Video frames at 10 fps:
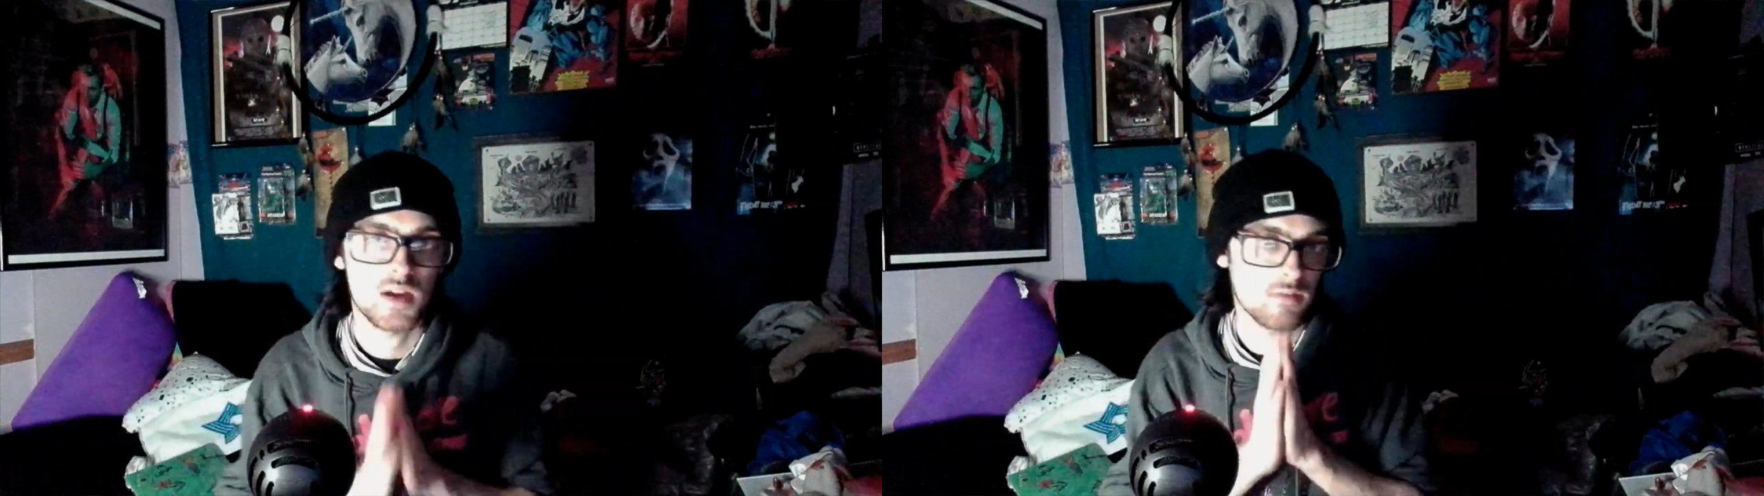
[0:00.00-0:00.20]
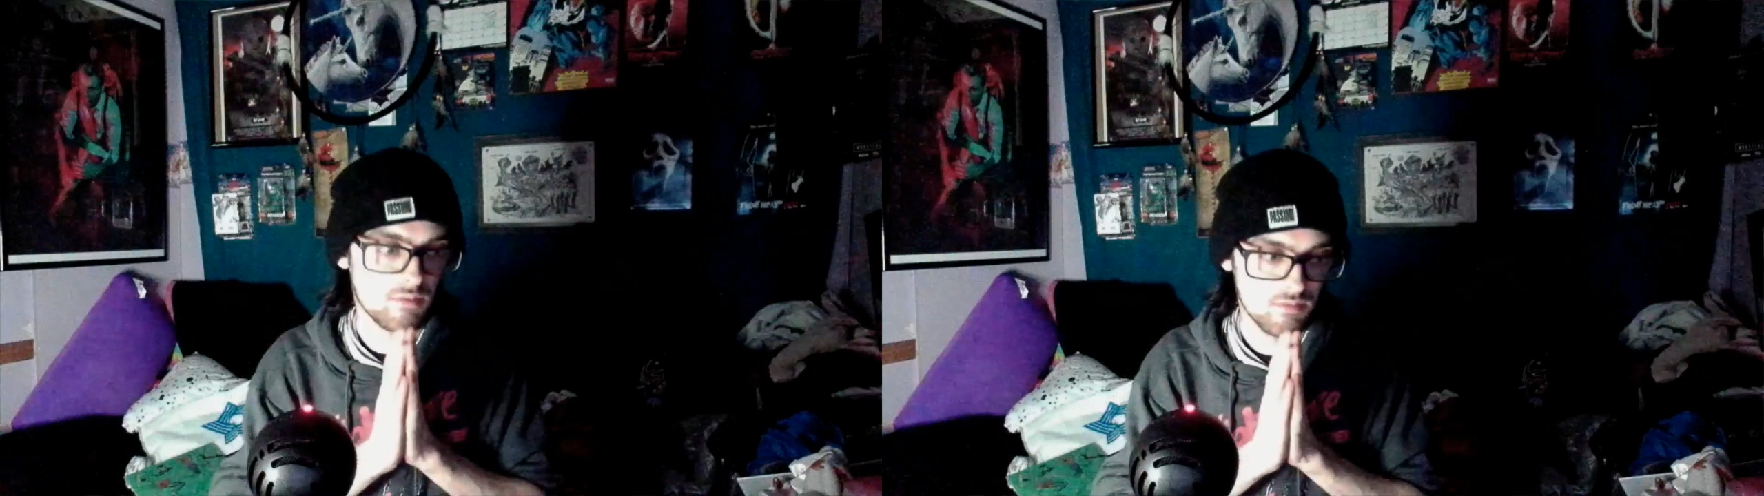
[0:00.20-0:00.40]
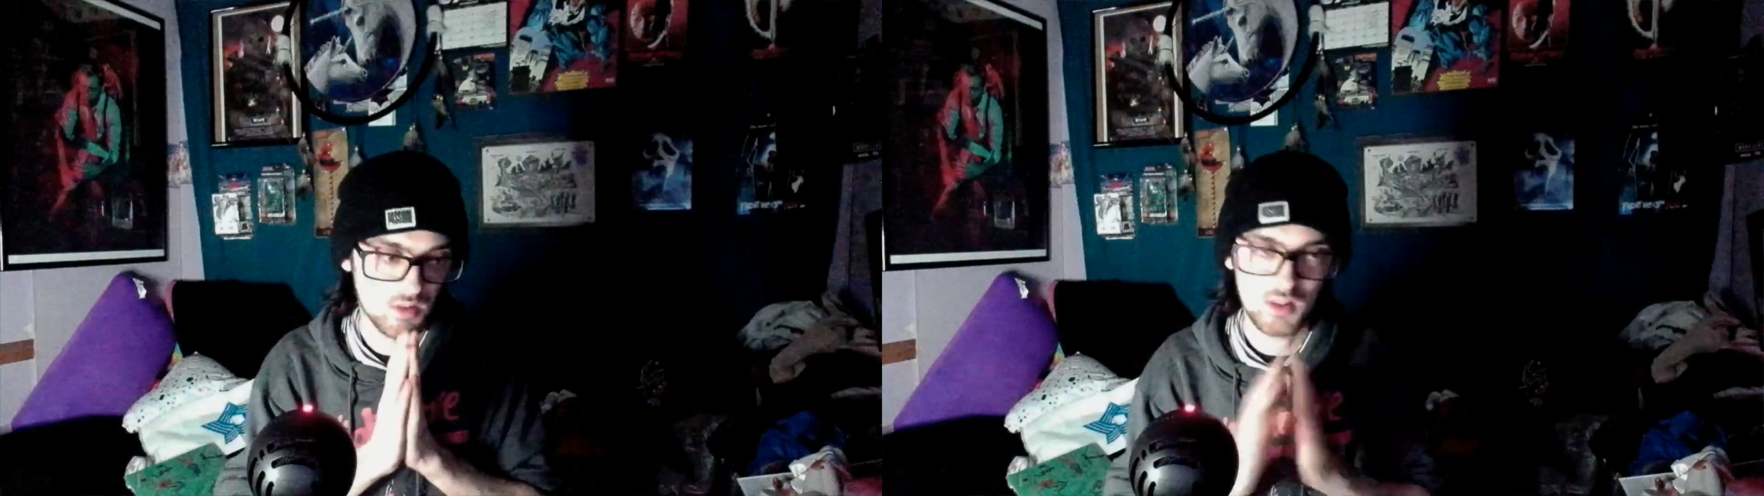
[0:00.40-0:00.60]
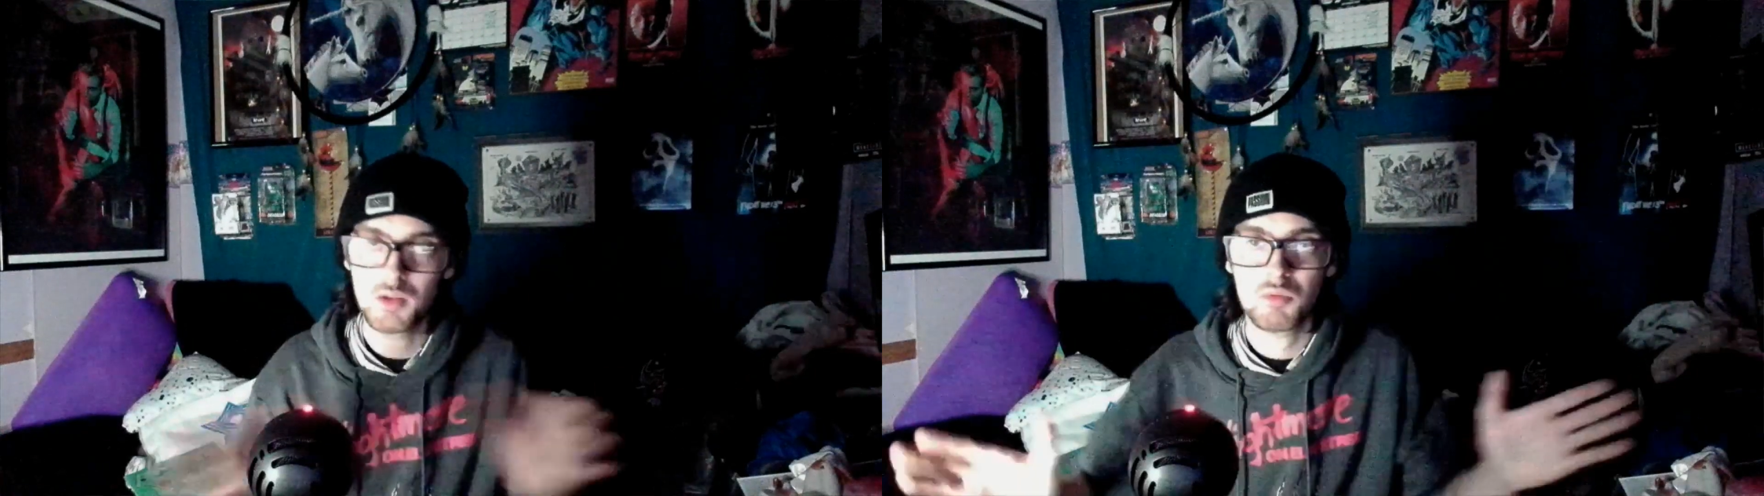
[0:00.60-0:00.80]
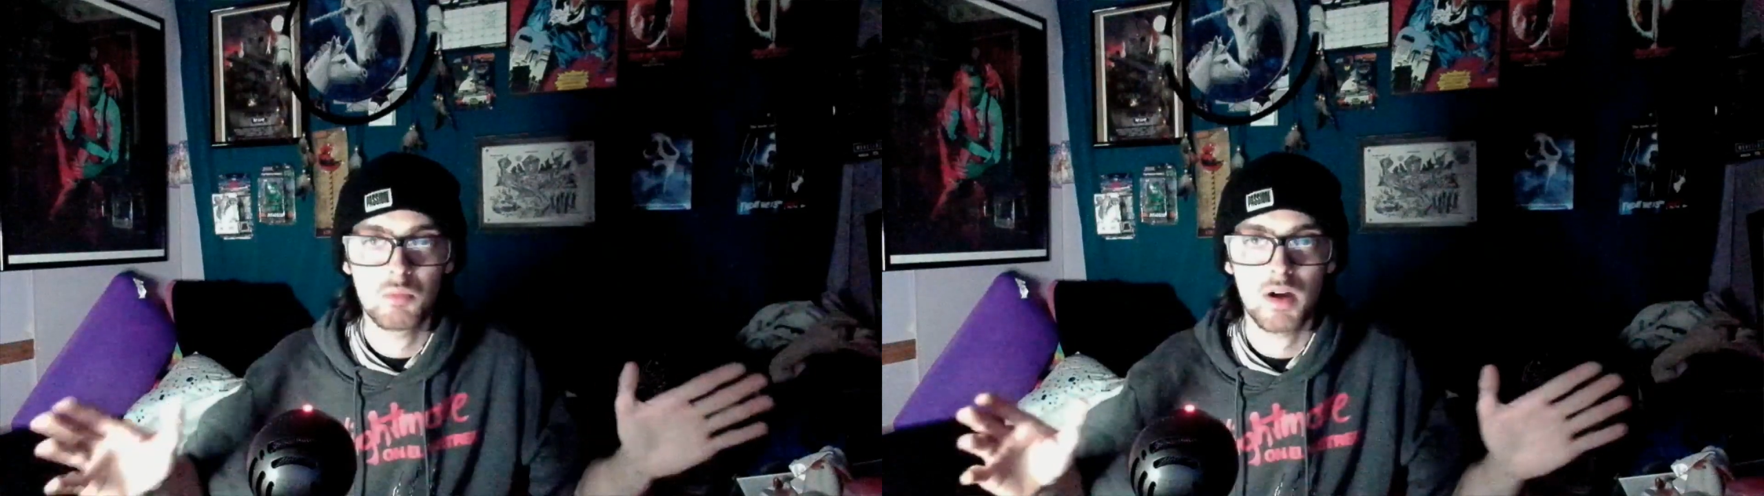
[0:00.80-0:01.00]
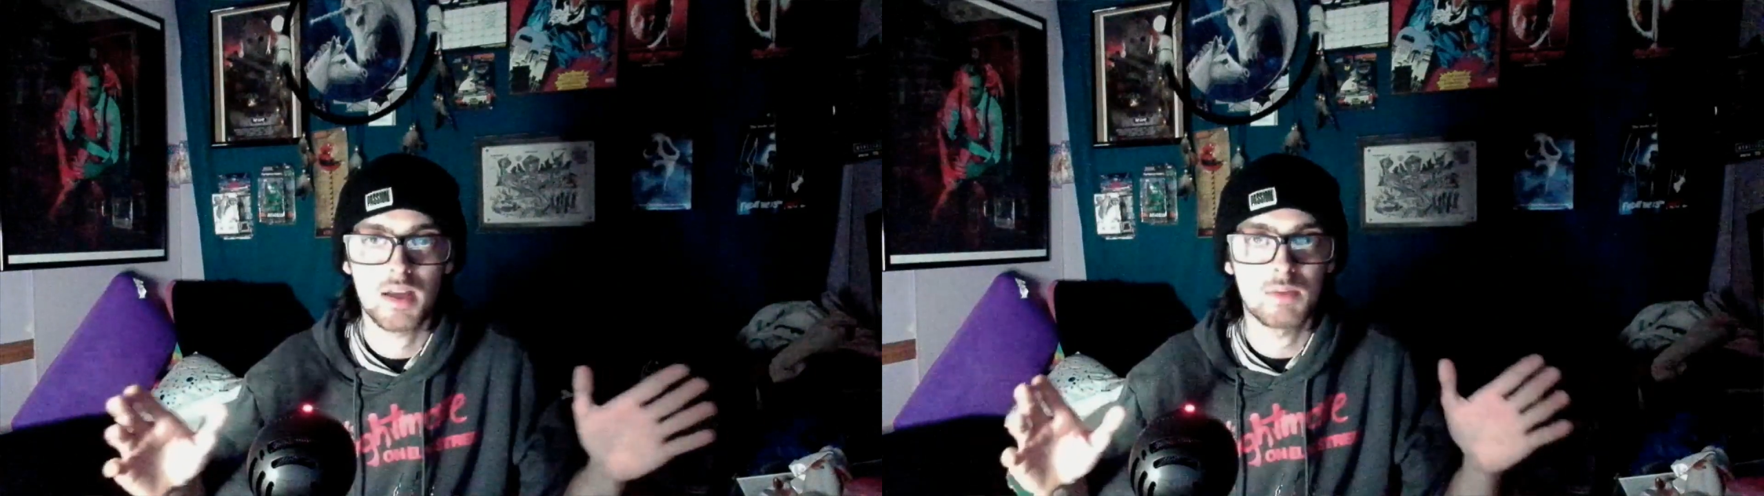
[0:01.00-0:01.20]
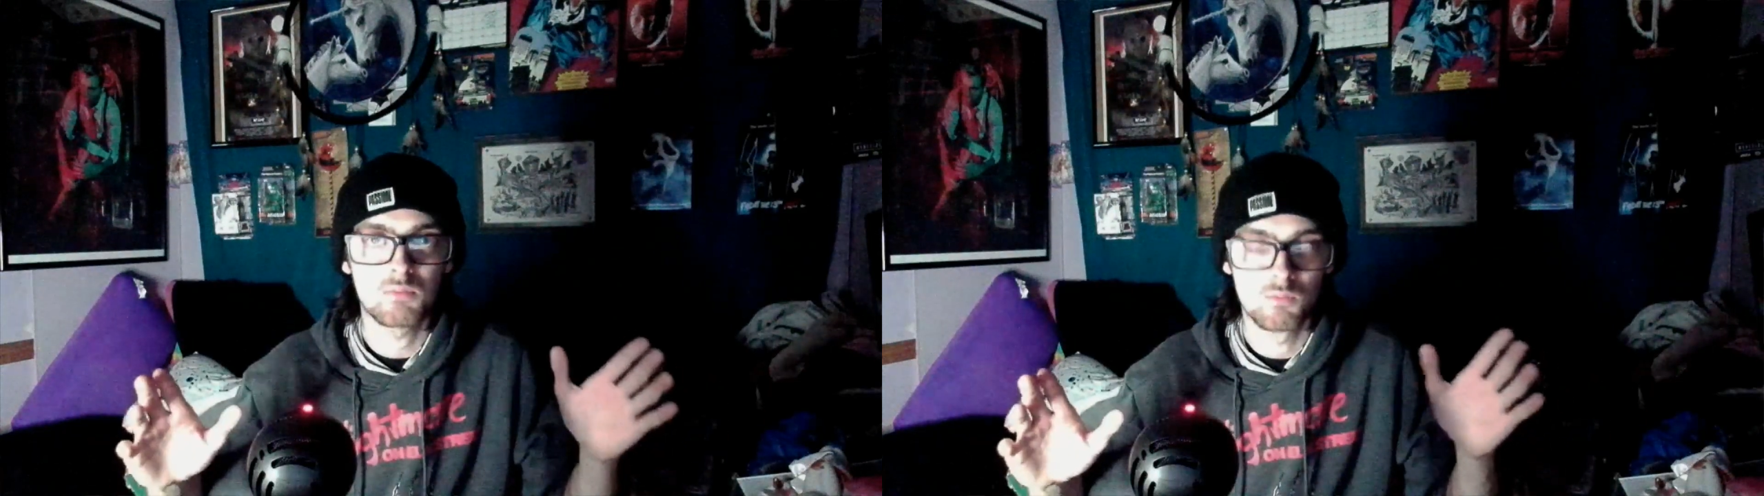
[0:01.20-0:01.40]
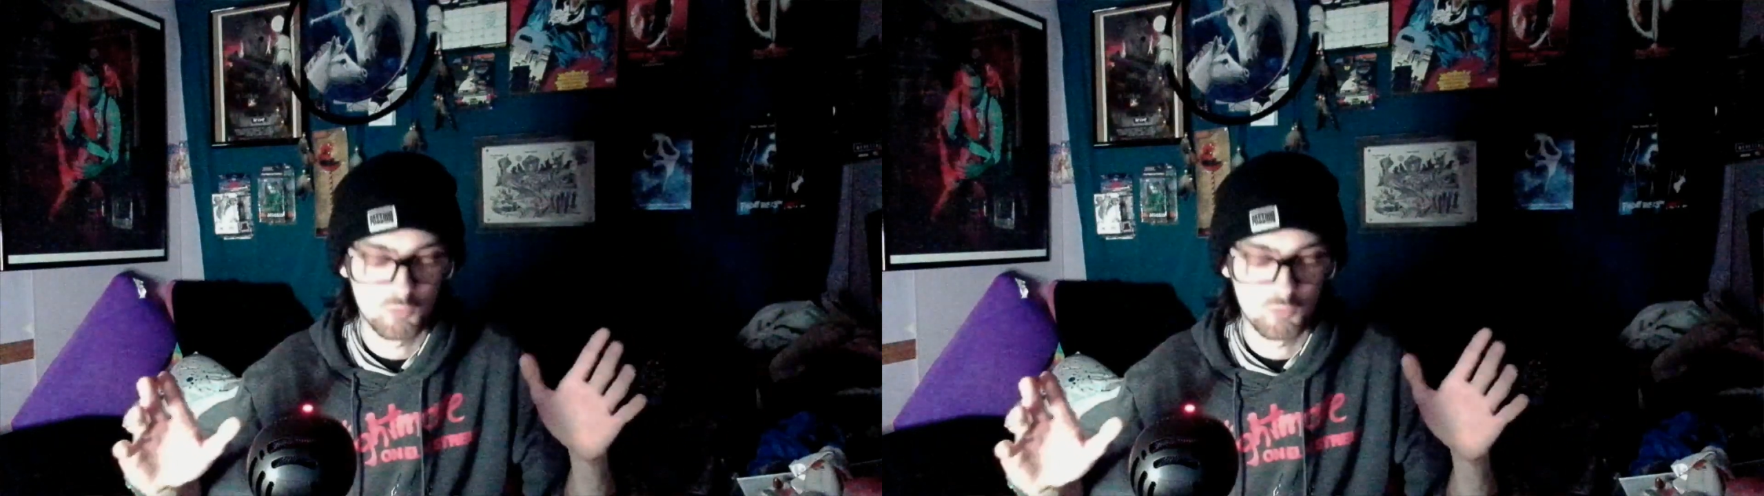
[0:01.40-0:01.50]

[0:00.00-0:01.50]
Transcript: I flipped my